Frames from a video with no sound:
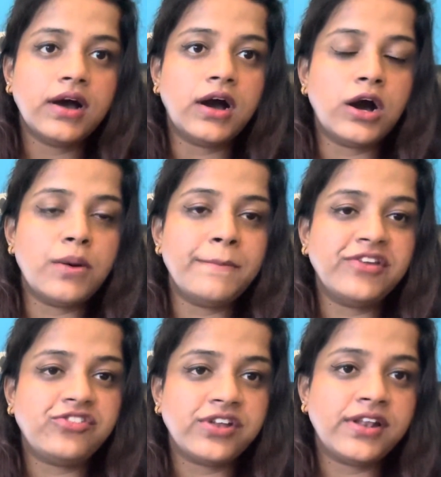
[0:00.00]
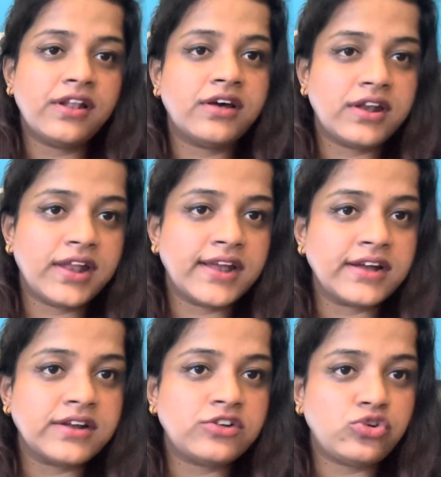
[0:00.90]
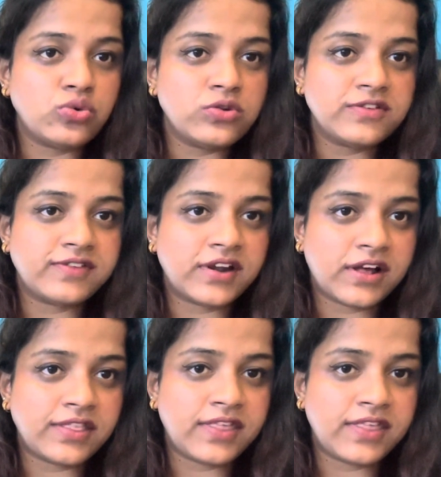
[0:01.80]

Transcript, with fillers: uh, machine learning tools that are